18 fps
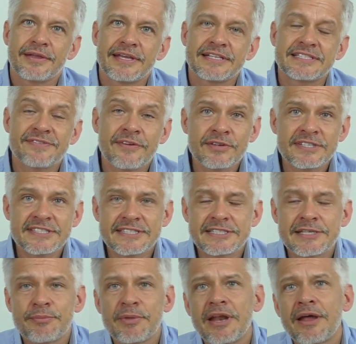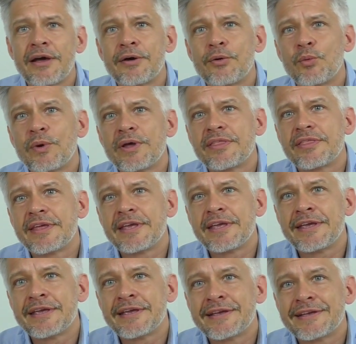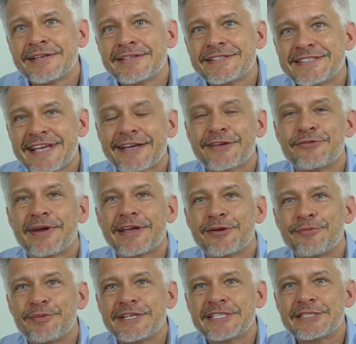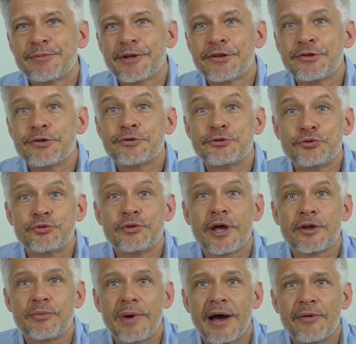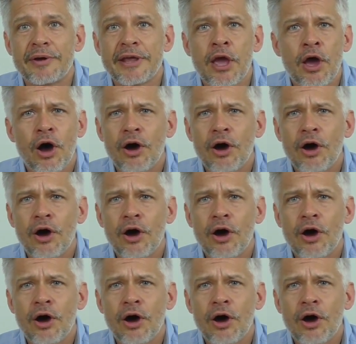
It's very similar with the second Reiki principle, do not worry.